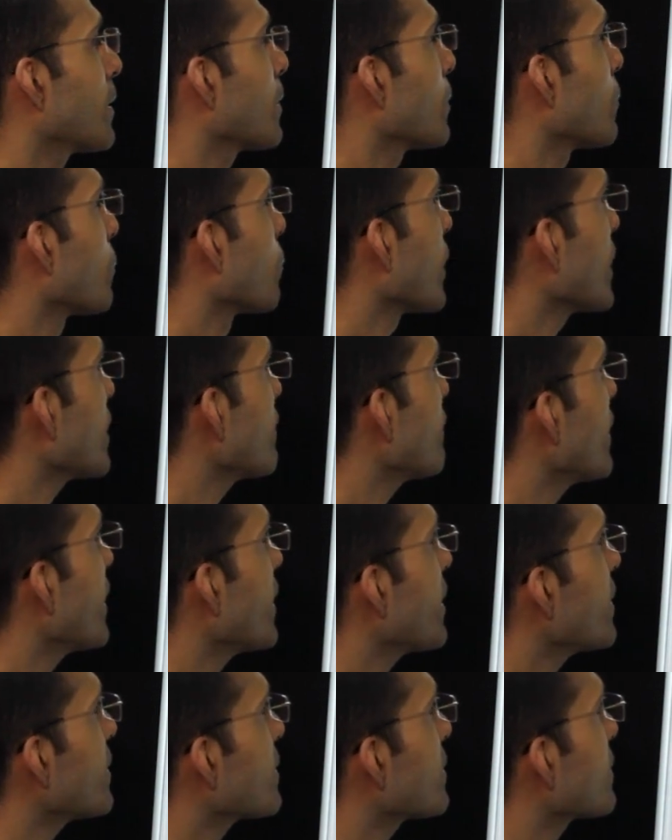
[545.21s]
One
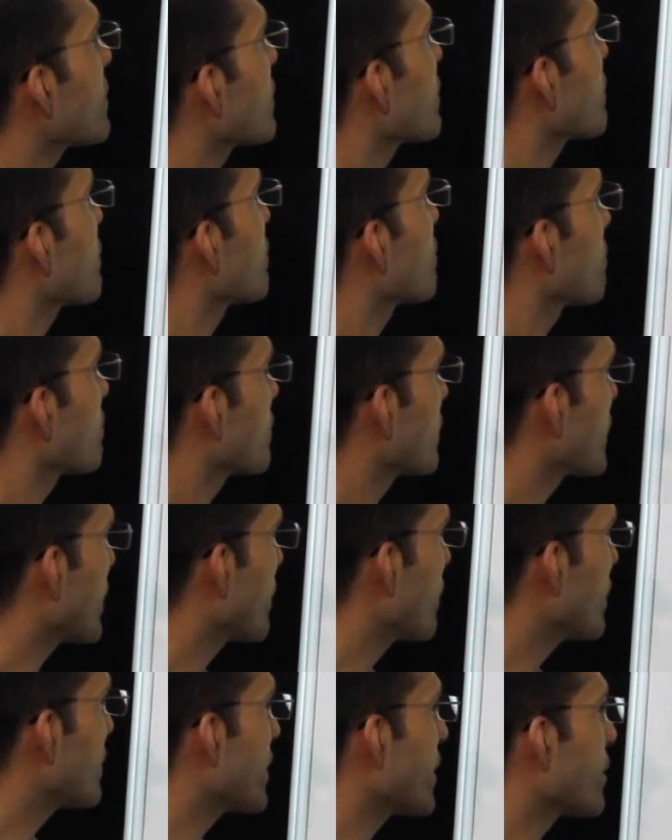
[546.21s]
way is they
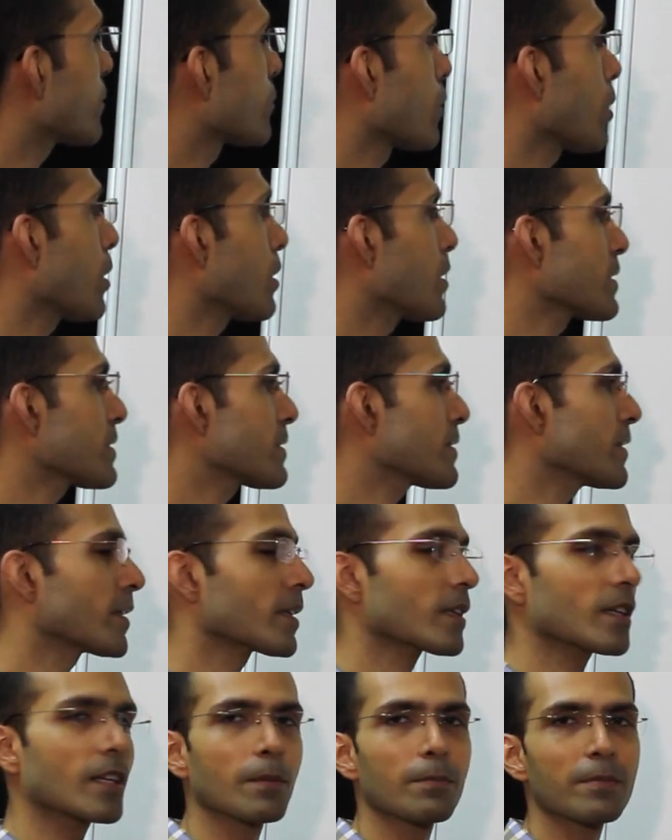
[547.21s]
will say draw a
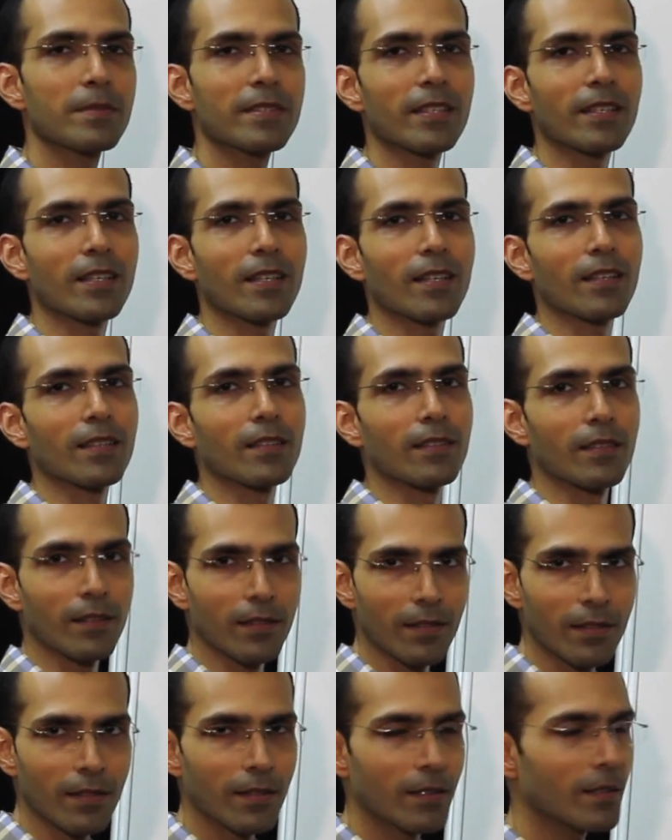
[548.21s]
circumcircle.
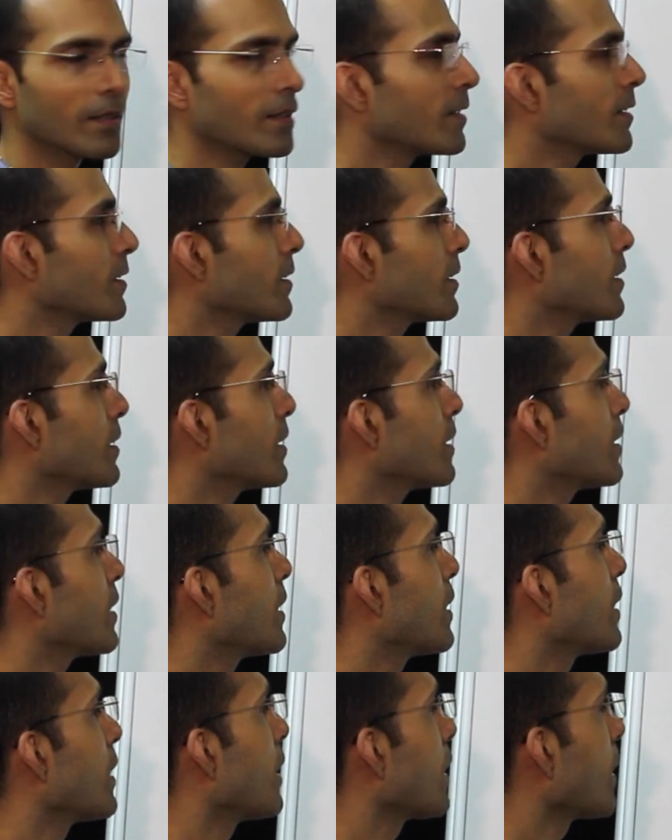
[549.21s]

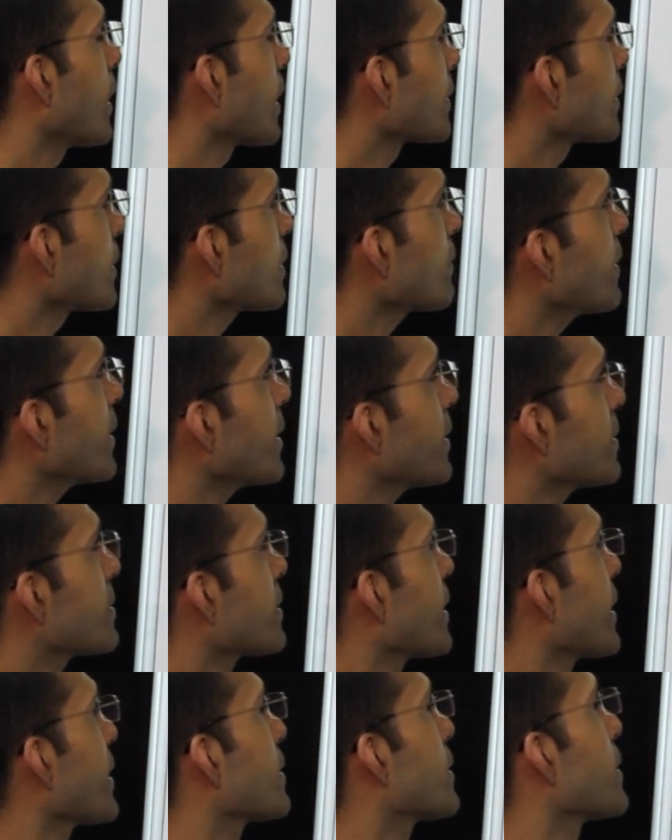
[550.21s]
Other way is
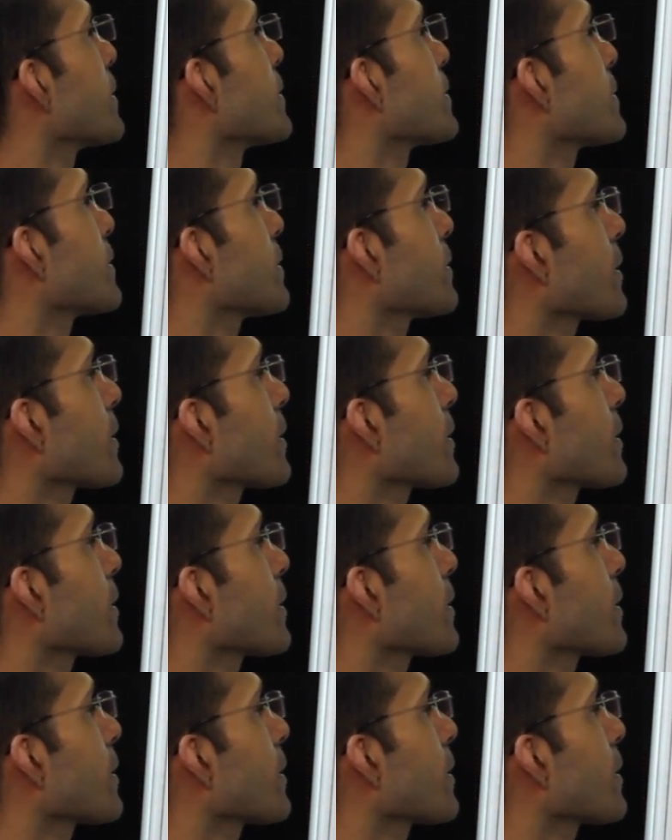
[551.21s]
like this: